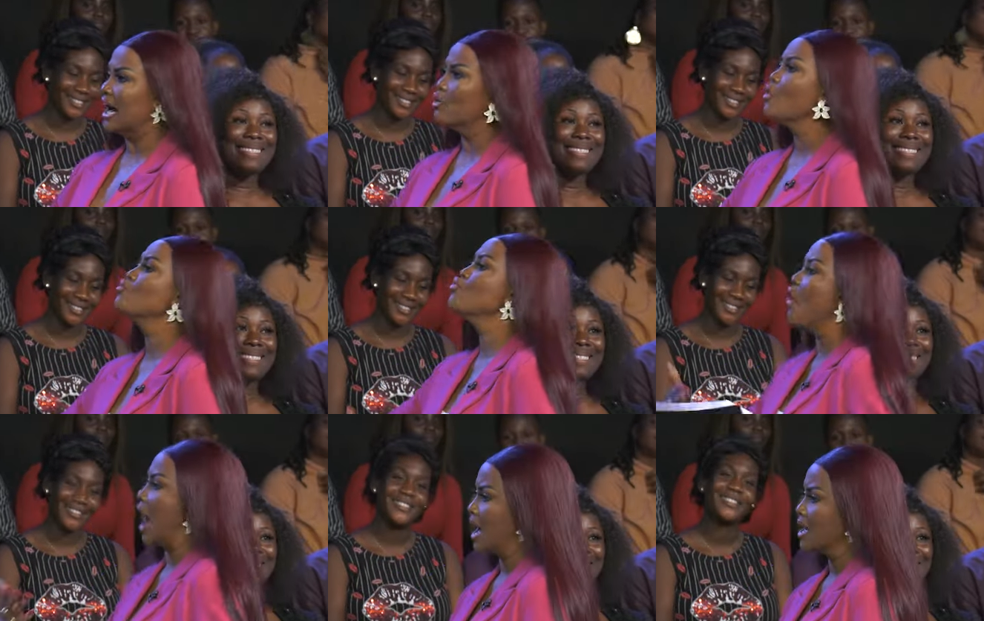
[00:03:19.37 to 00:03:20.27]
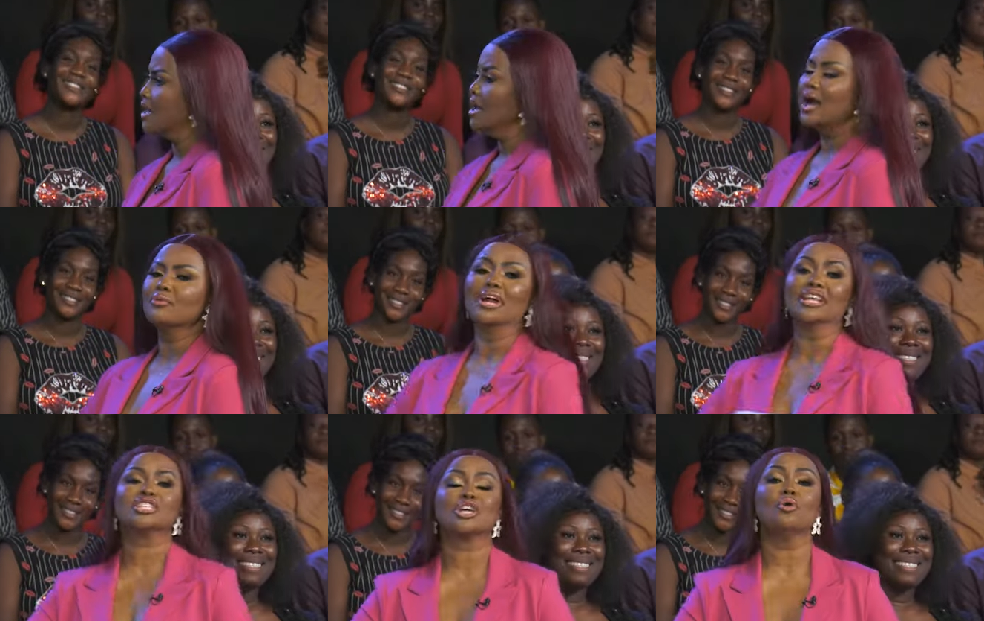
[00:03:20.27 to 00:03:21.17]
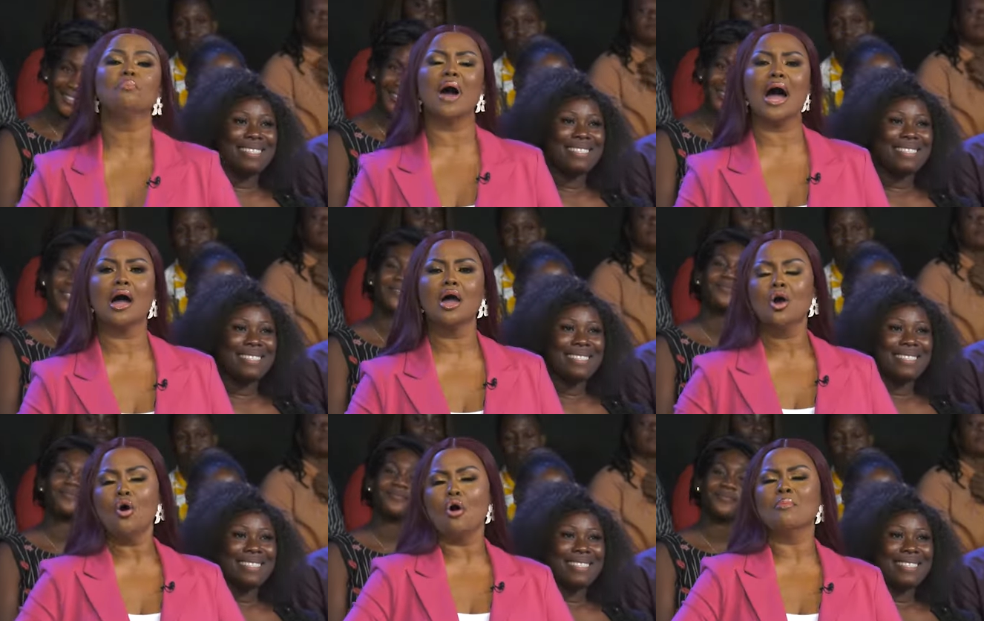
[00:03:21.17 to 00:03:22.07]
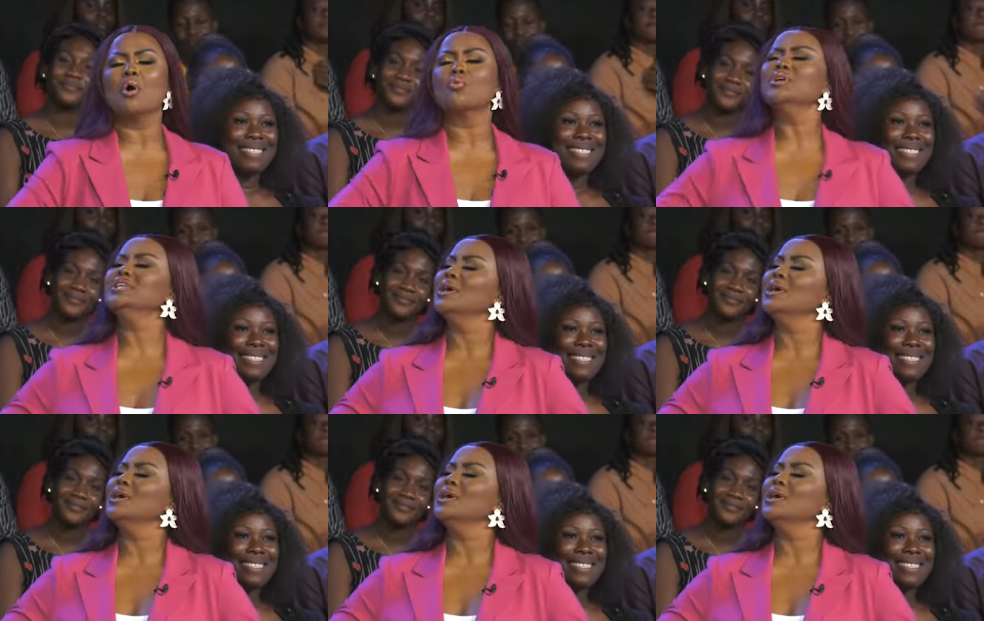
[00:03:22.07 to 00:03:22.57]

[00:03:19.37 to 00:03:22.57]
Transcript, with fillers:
Speaker 1: oh, wah. A radicho bar or my widow